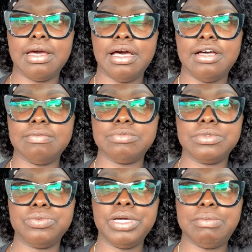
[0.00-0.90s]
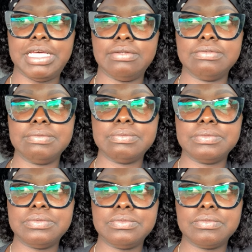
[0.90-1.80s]
Um, women,
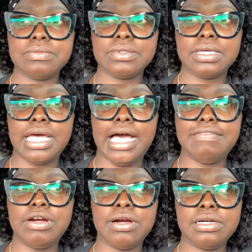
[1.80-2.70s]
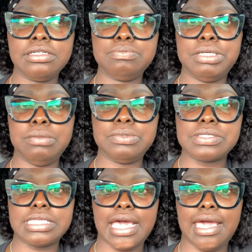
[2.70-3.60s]
I've heard people
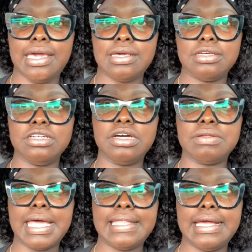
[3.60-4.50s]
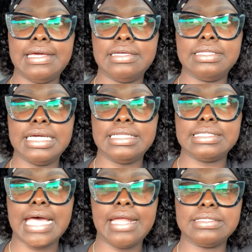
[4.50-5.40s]
say, you know, that they, they
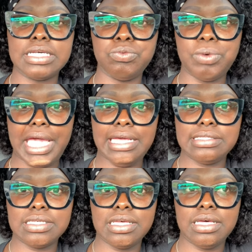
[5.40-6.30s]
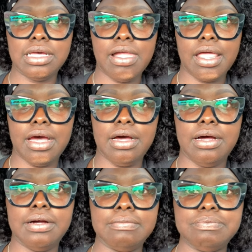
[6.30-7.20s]
decided to wait
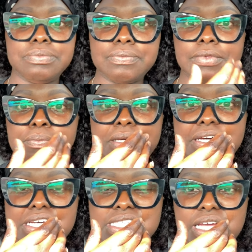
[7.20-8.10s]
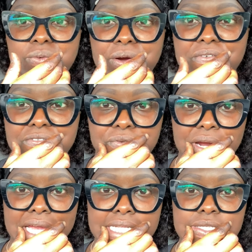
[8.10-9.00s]
um, because they were
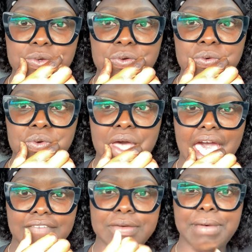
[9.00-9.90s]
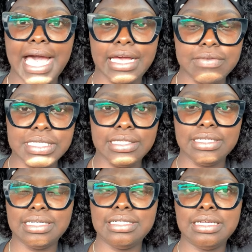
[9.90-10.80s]
afraid to have a biopsy
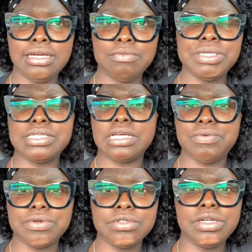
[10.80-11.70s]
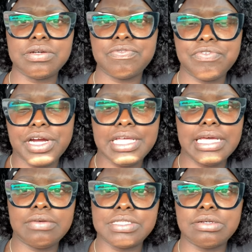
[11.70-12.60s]
done because they were, you know, afraid
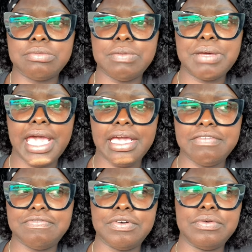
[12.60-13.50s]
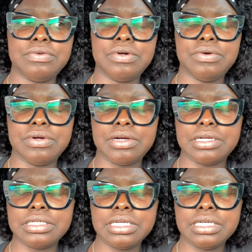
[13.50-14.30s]
that it was going to be painful or